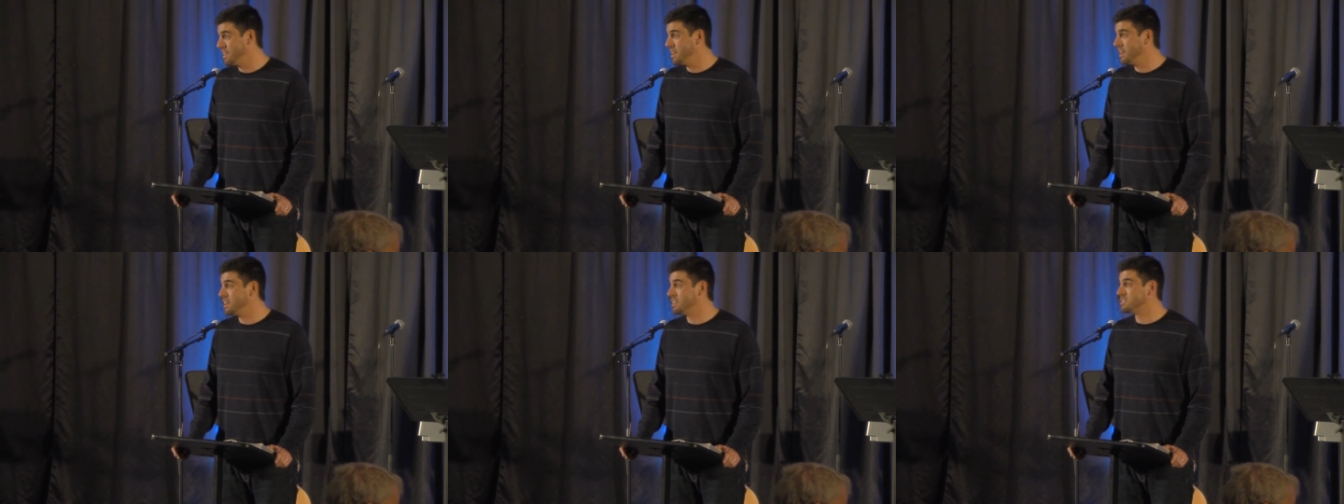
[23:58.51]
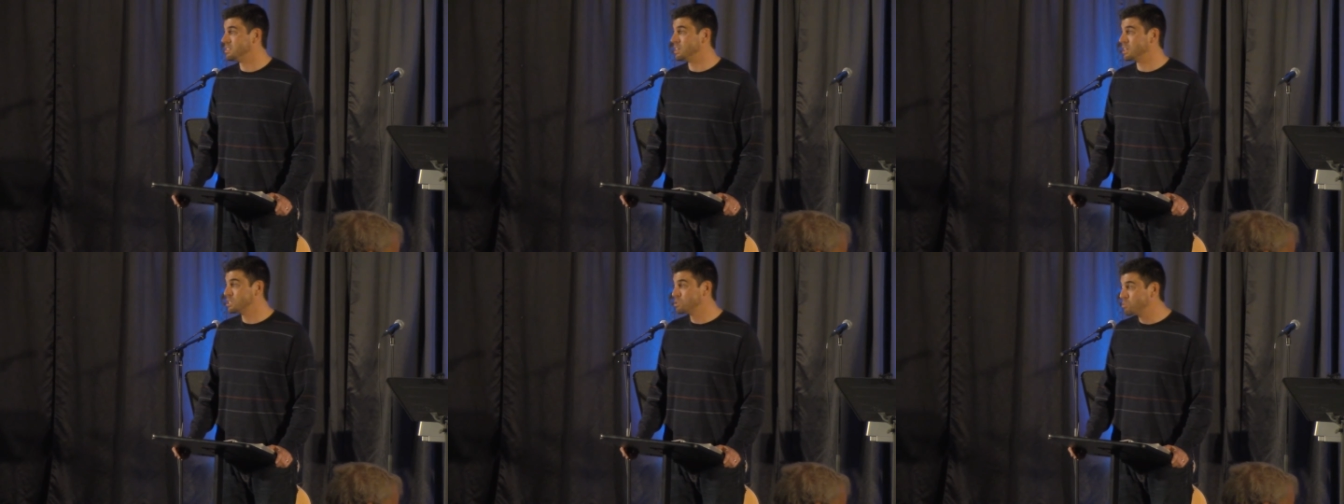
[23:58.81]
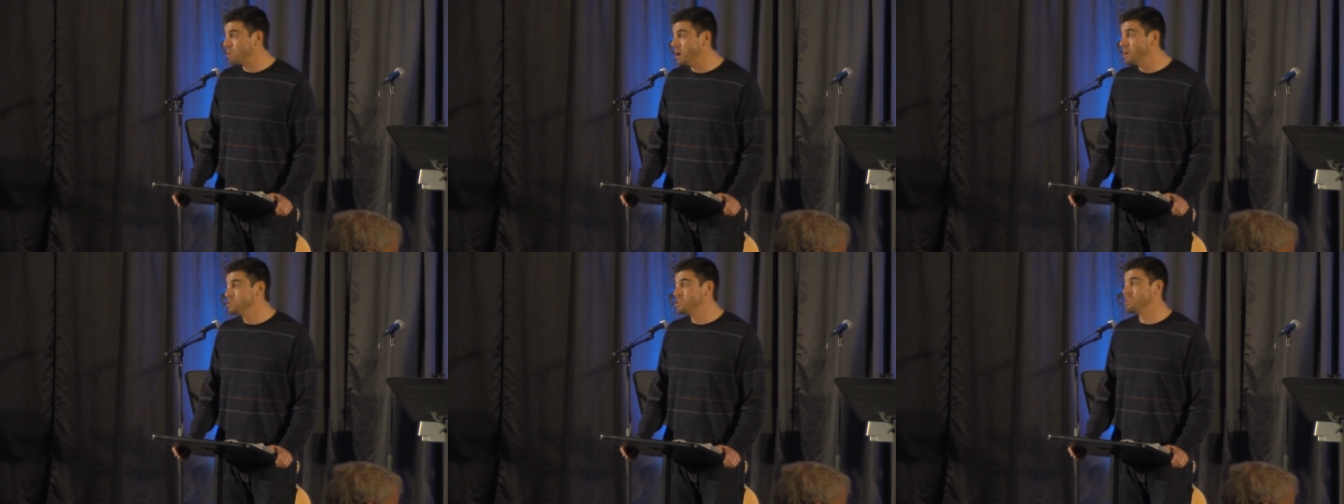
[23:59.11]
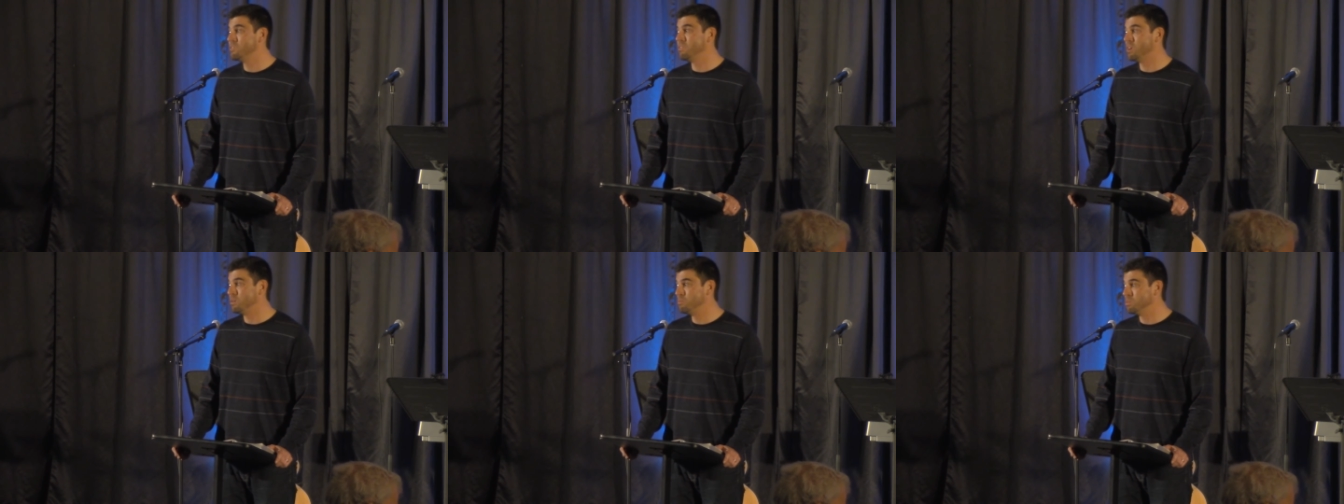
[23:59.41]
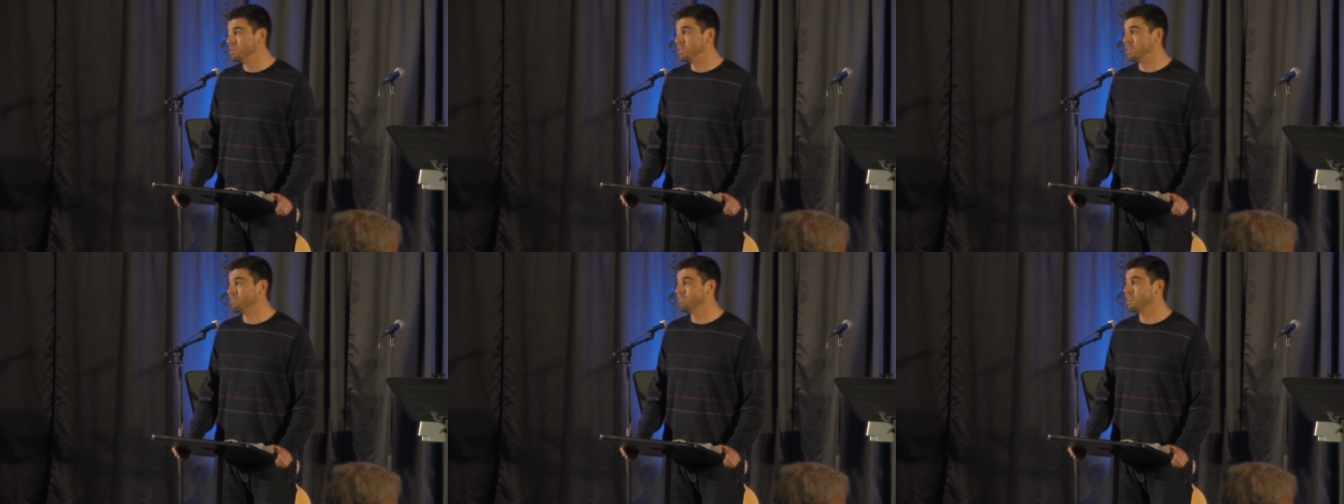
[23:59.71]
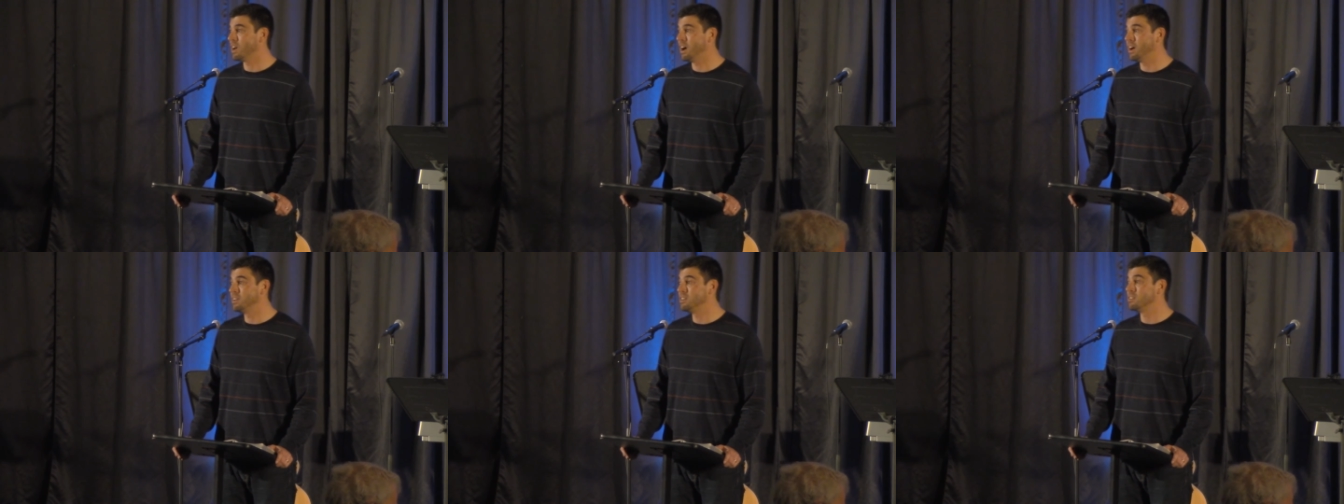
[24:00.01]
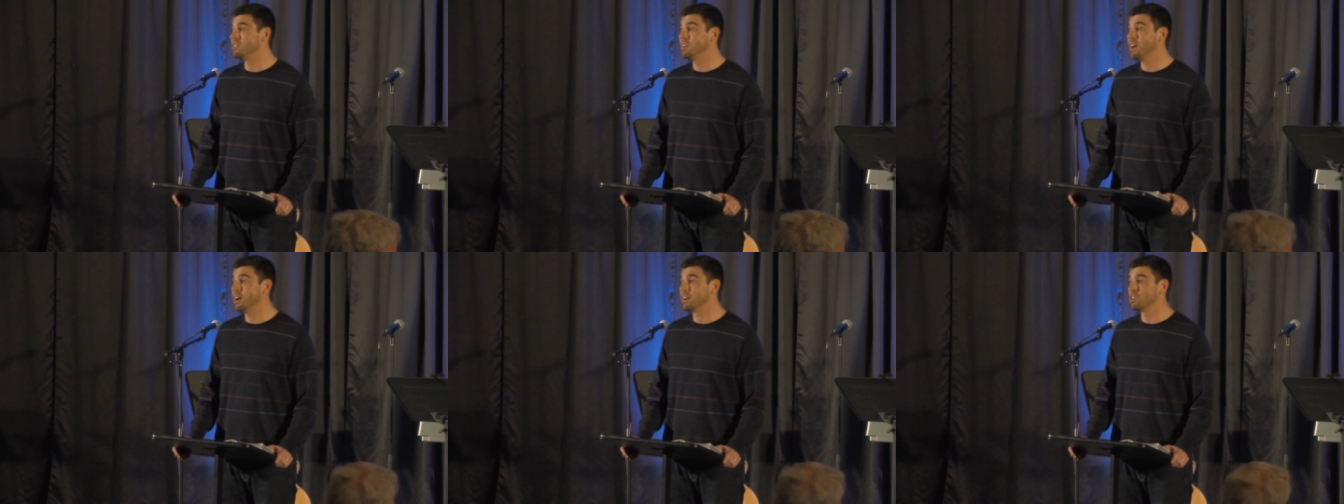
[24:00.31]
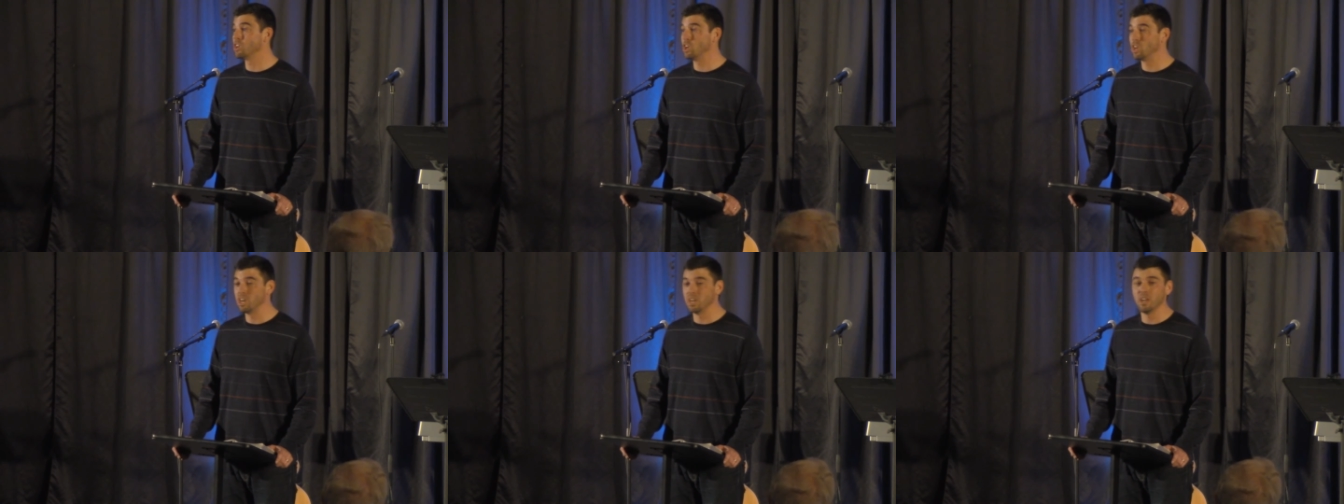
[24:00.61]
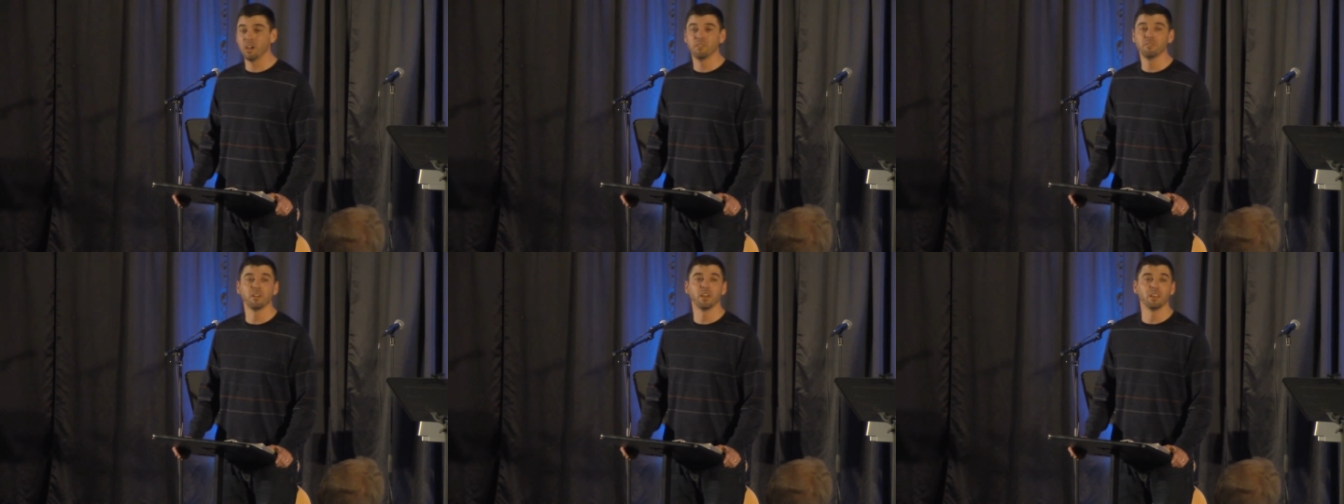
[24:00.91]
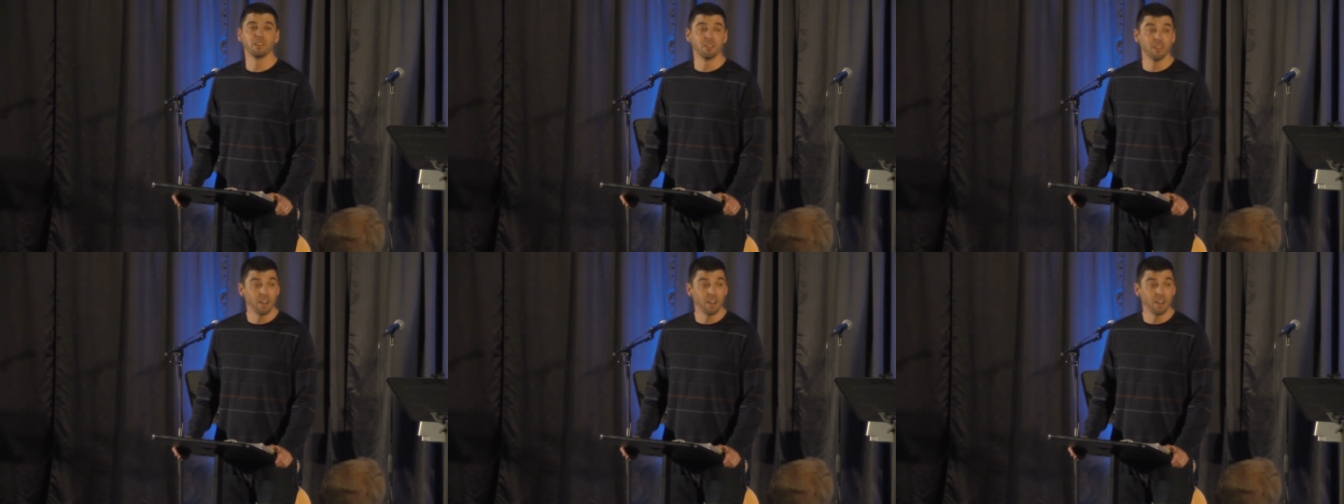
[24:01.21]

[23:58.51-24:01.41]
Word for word: It's an expression of unbelief. God, you're not good enough and you're